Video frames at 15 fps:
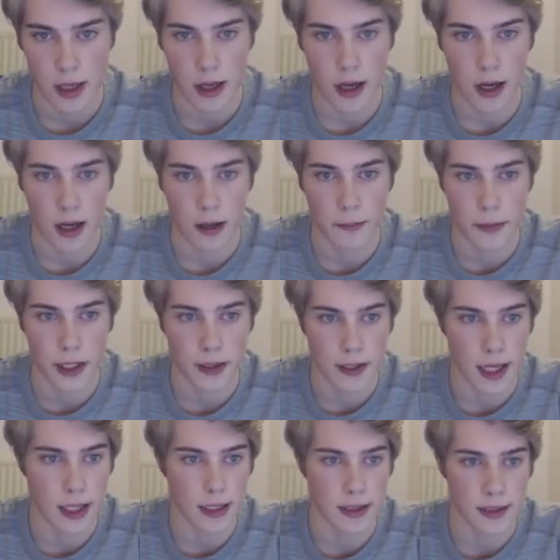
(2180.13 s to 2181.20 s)
um, in
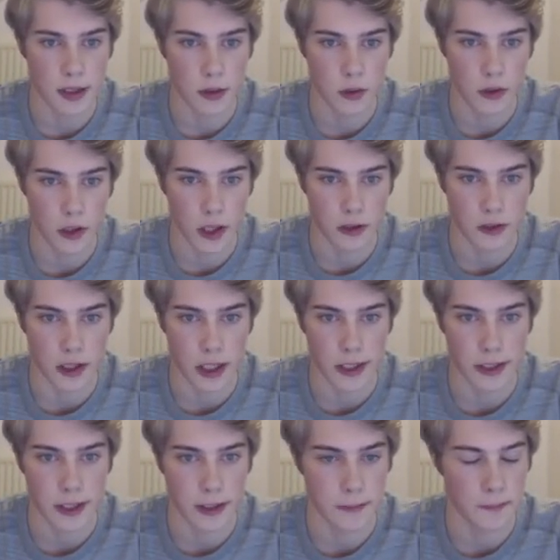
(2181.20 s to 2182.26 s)
Tata Steel
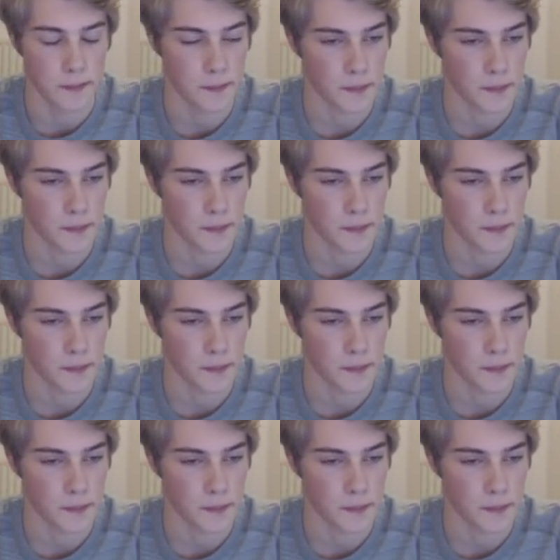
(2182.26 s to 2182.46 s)
2019.